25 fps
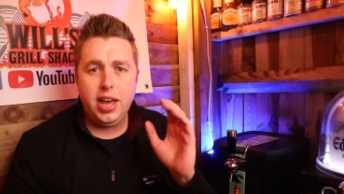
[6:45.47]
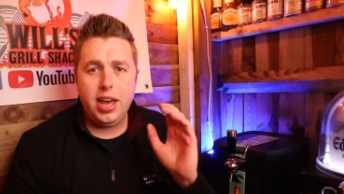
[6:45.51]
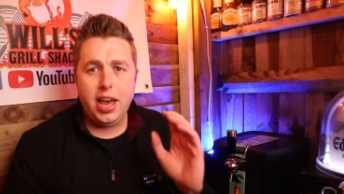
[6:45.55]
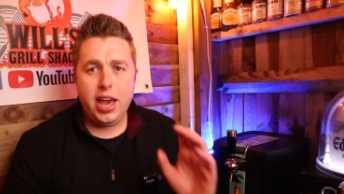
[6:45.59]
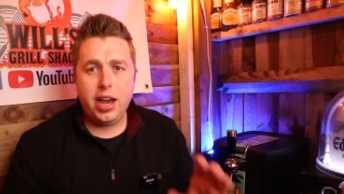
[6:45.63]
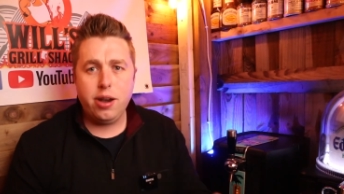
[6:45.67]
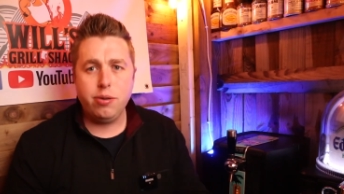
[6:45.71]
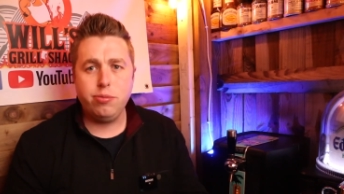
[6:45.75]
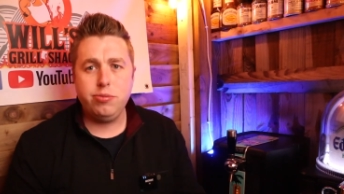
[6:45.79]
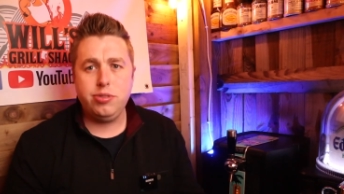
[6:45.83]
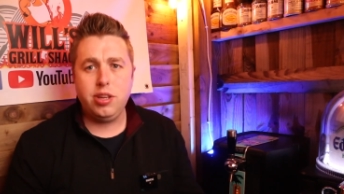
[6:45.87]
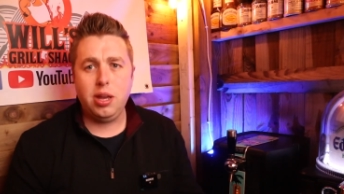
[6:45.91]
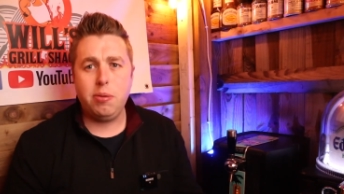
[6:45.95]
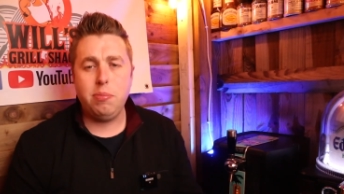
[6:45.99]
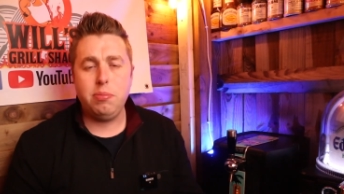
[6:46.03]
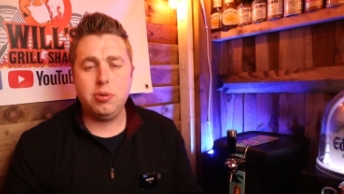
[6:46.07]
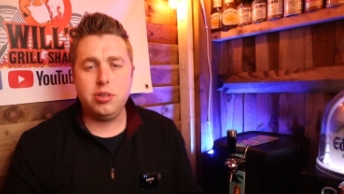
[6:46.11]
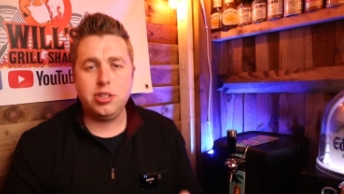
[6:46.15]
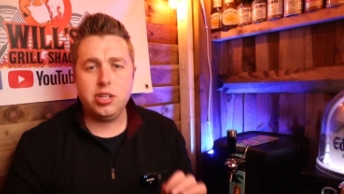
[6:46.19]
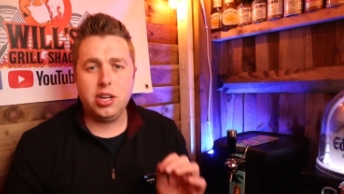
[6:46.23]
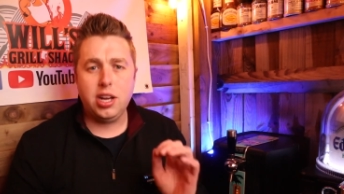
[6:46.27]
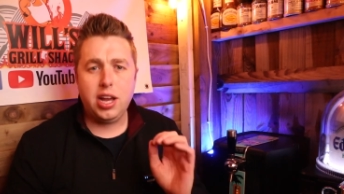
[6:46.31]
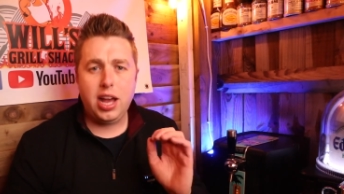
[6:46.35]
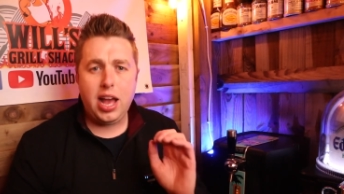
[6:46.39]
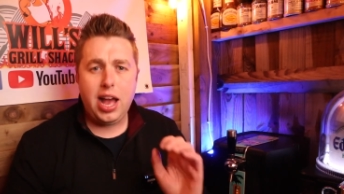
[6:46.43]
held
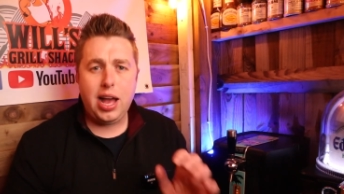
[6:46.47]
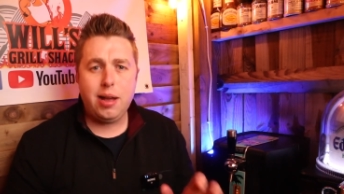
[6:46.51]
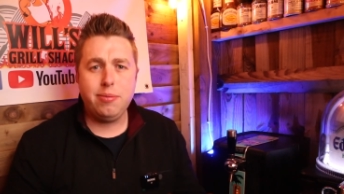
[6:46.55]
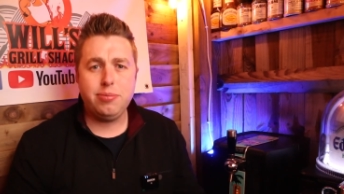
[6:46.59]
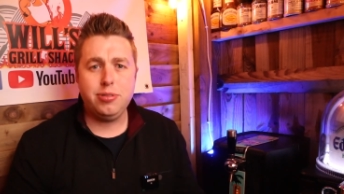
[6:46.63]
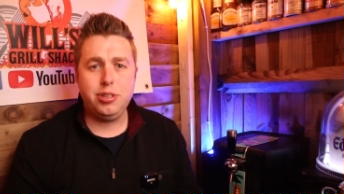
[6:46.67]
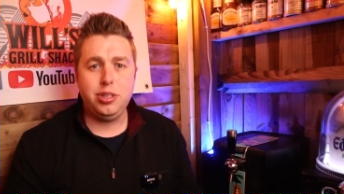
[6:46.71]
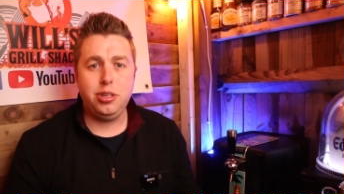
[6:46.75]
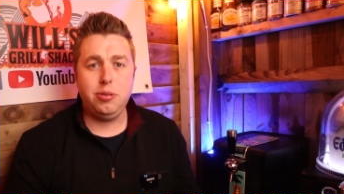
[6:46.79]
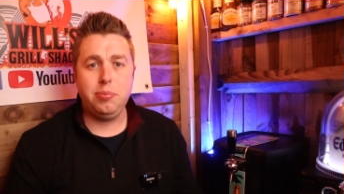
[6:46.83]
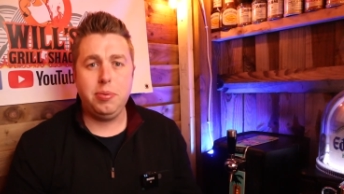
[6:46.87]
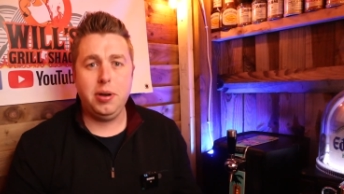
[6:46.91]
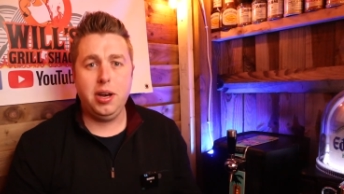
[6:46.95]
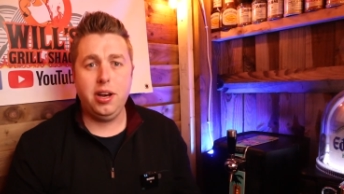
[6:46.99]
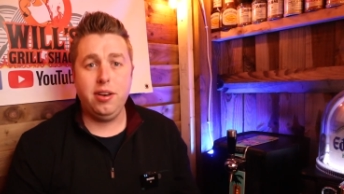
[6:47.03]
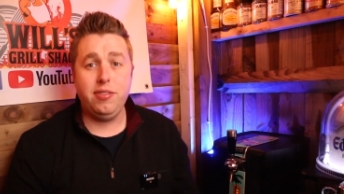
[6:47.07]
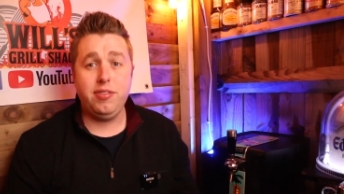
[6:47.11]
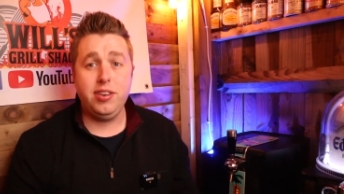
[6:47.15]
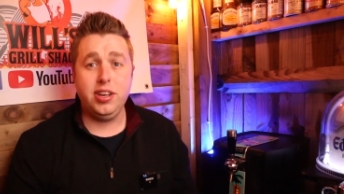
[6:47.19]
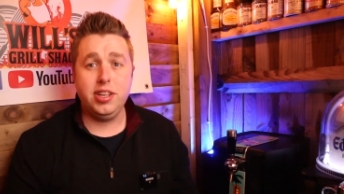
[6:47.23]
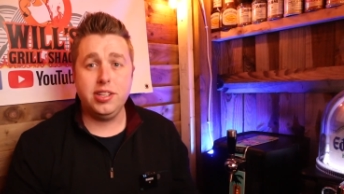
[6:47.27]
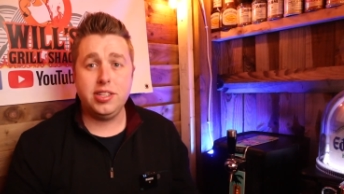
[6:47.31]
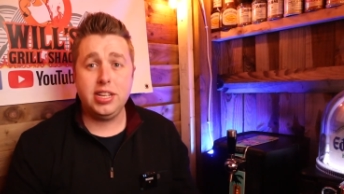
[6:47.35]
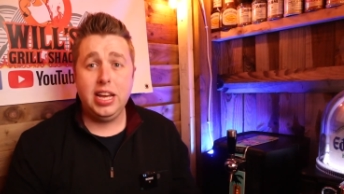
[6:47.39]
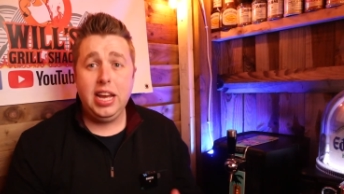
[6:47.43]
temperature, absolutely
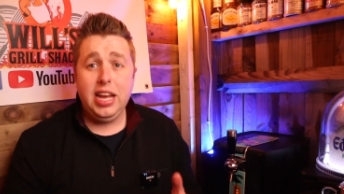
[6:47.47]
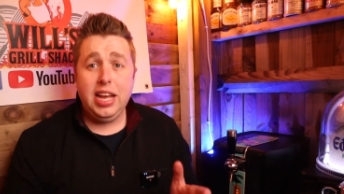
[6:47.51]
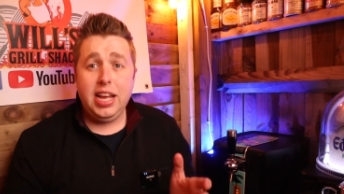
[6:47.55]
perfect,